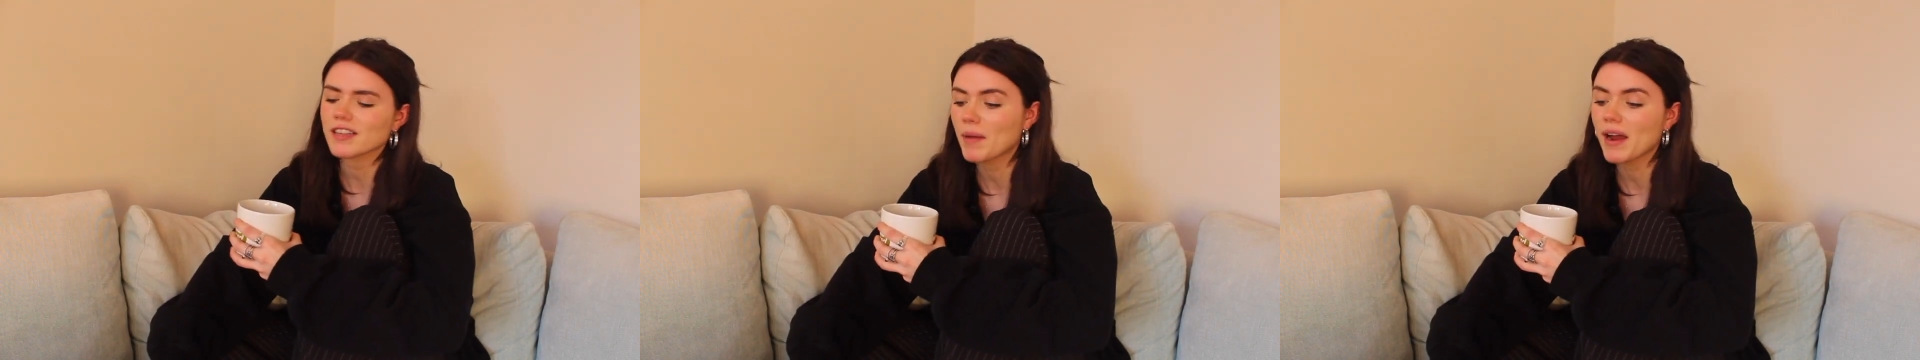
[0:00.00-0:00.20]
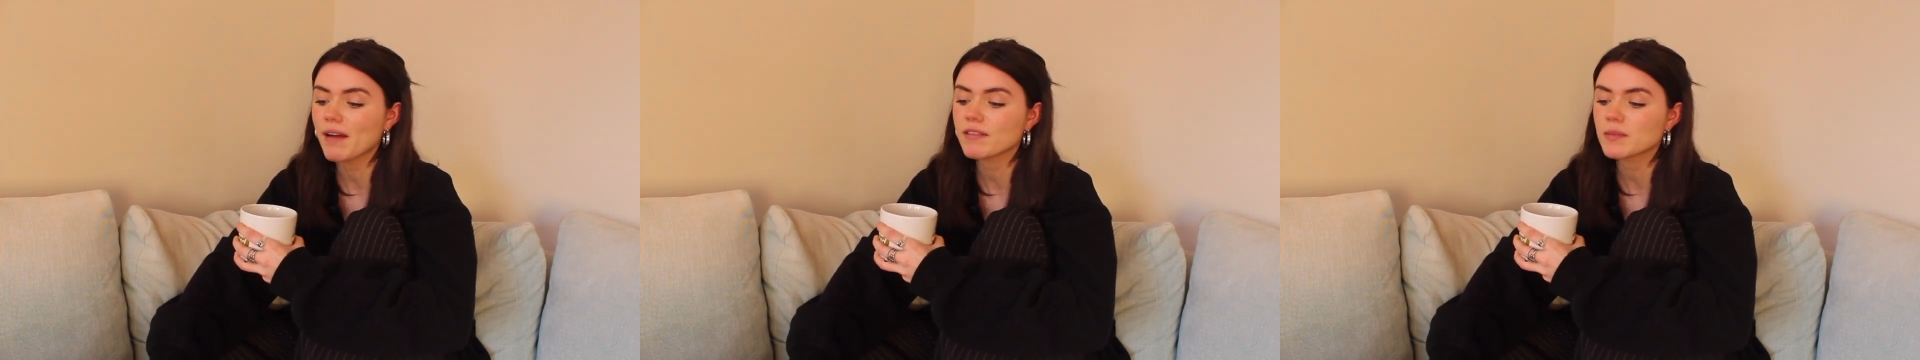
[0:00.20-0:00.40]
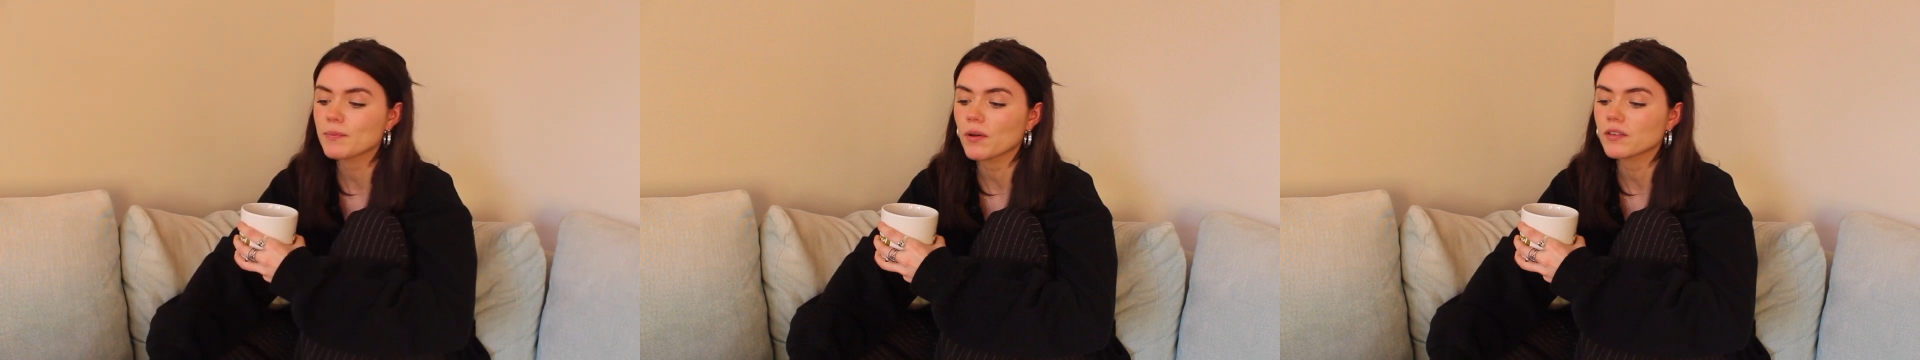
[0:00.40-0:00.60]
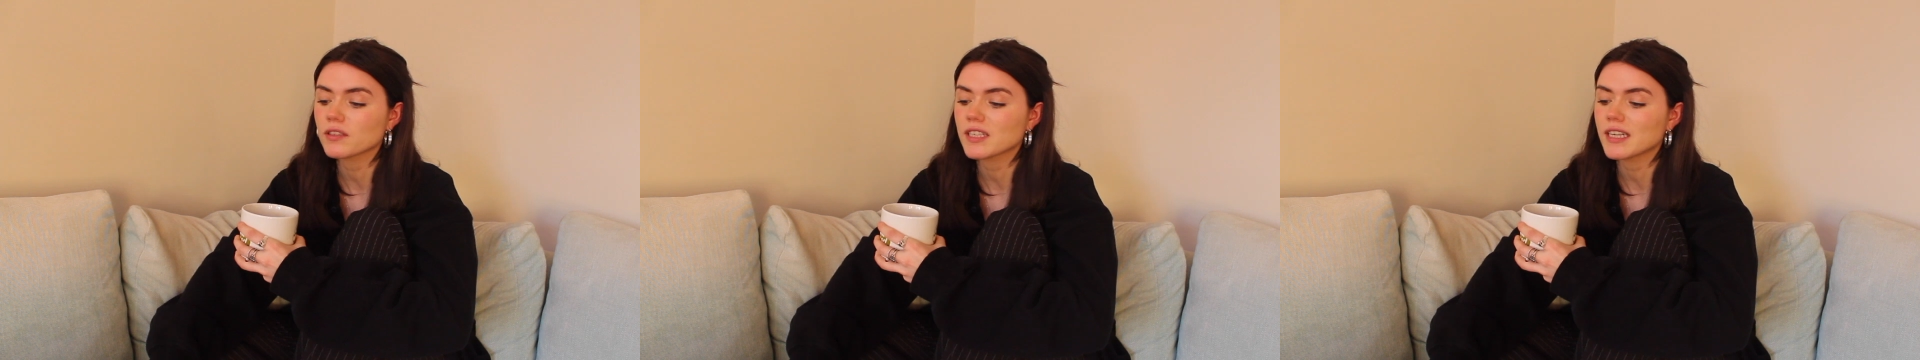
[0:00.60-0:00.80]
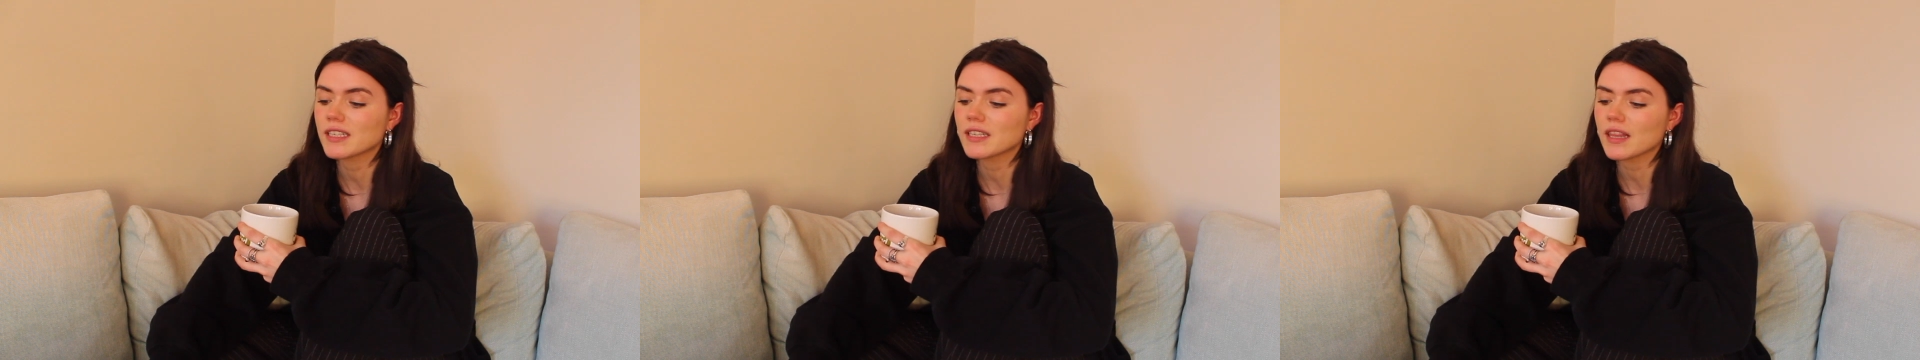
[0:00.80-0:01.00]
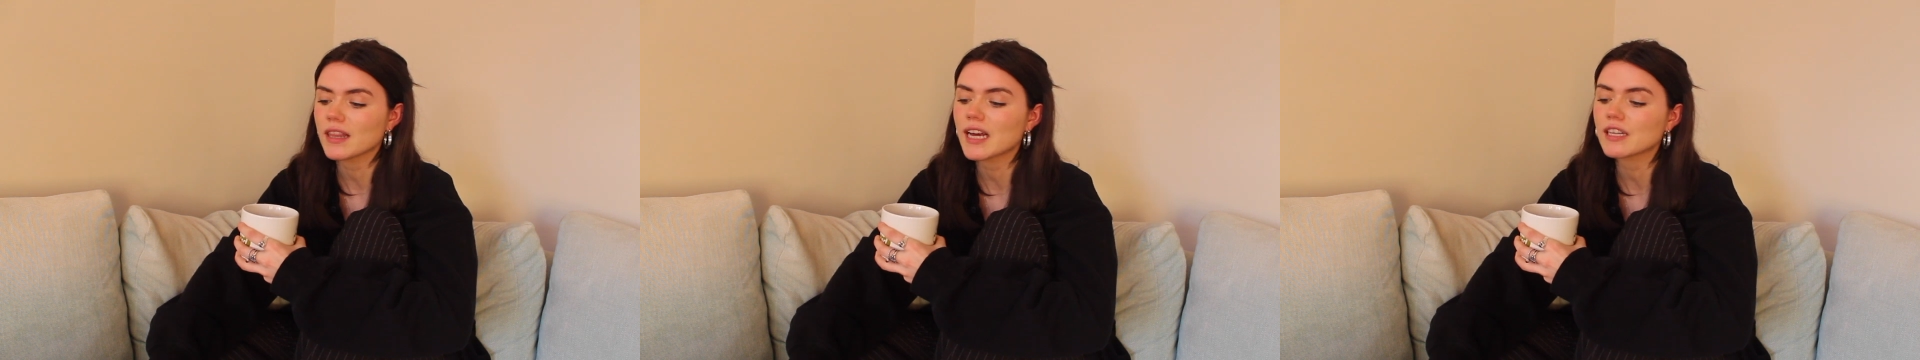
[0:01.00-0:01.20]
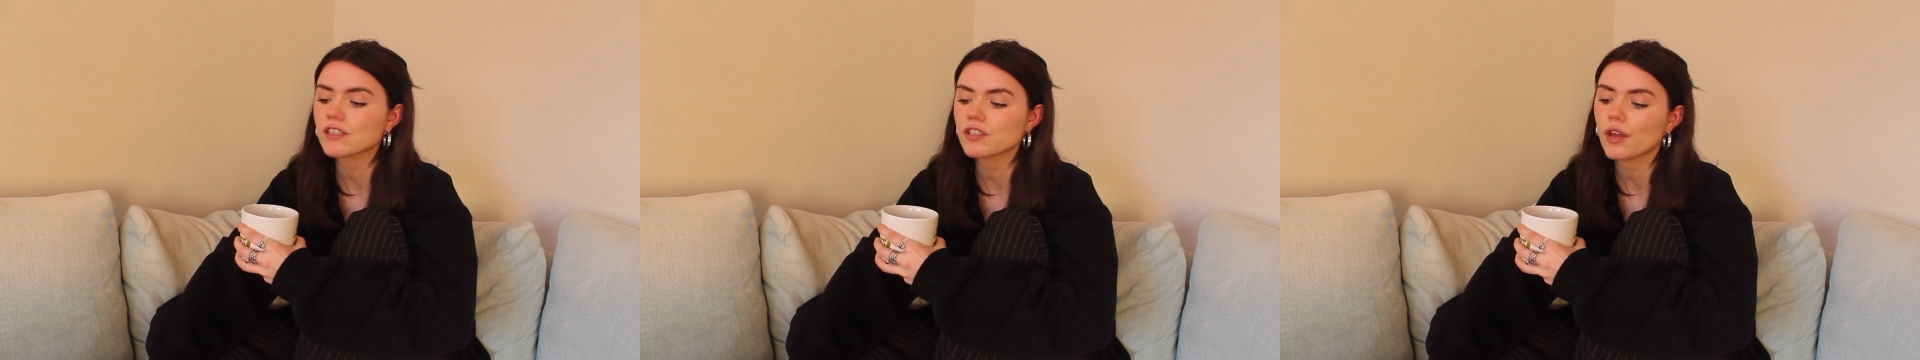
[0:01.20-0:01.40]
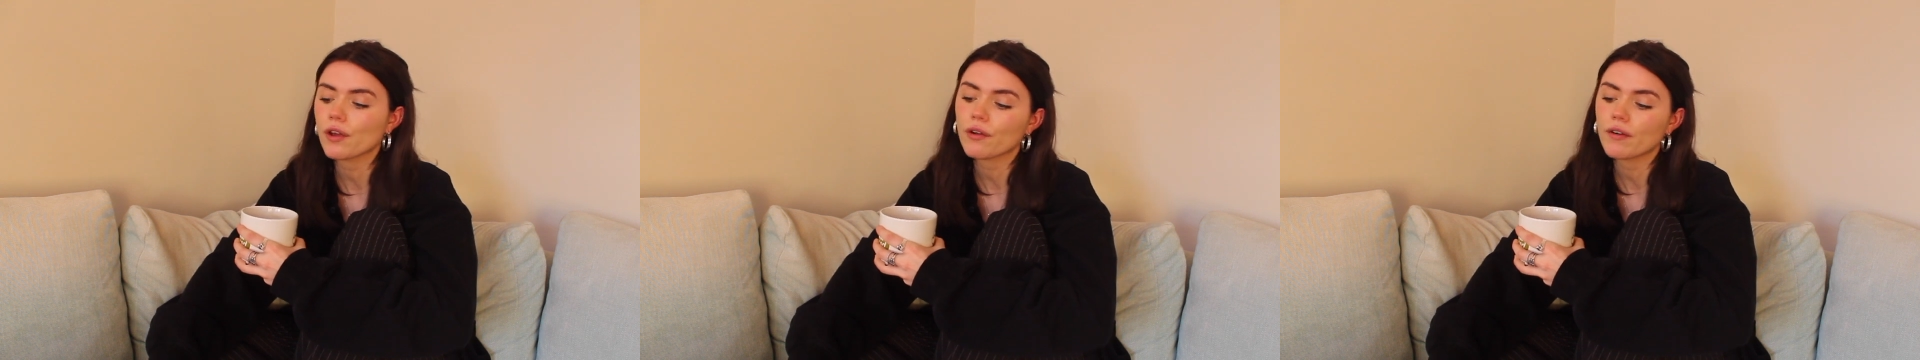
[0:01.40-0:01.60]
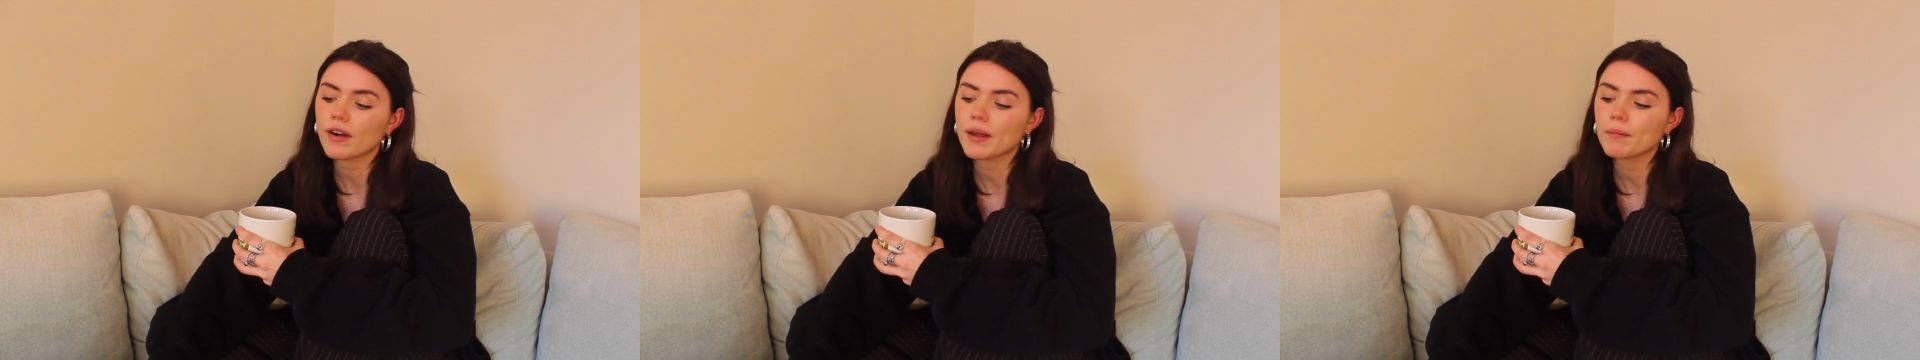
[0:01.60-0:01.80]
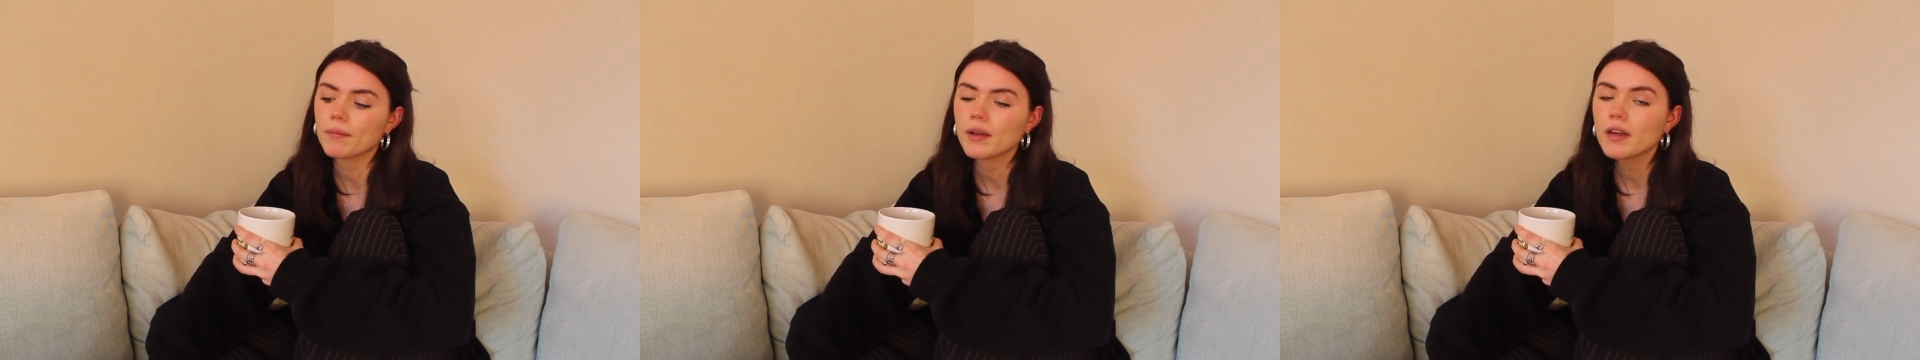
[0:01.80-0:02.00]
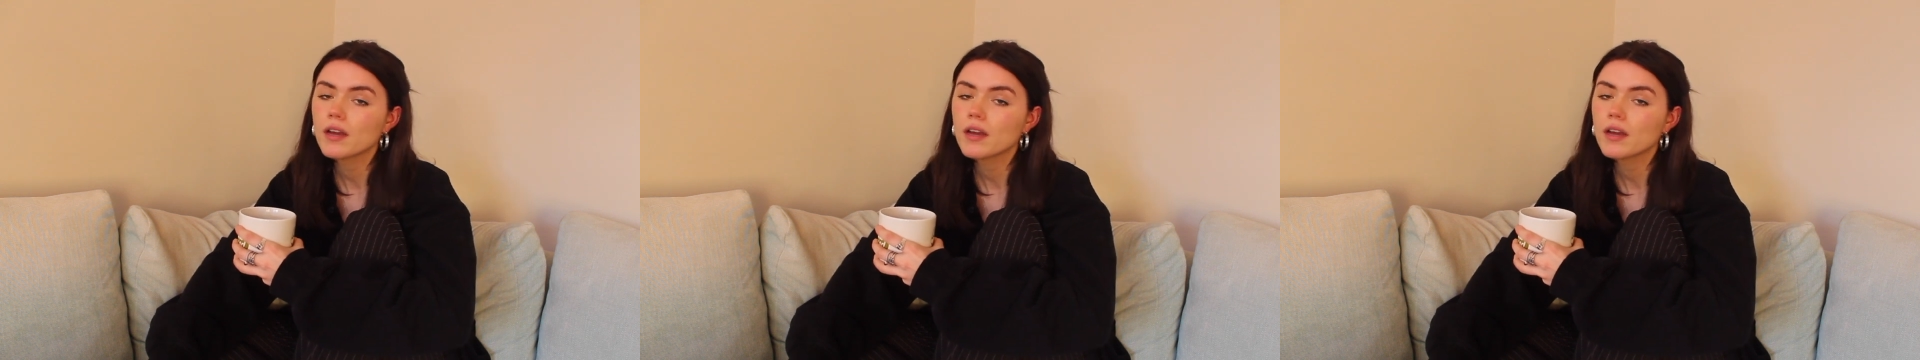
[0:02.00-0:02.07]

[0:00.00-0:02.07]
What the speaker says: My response is, that's so grim,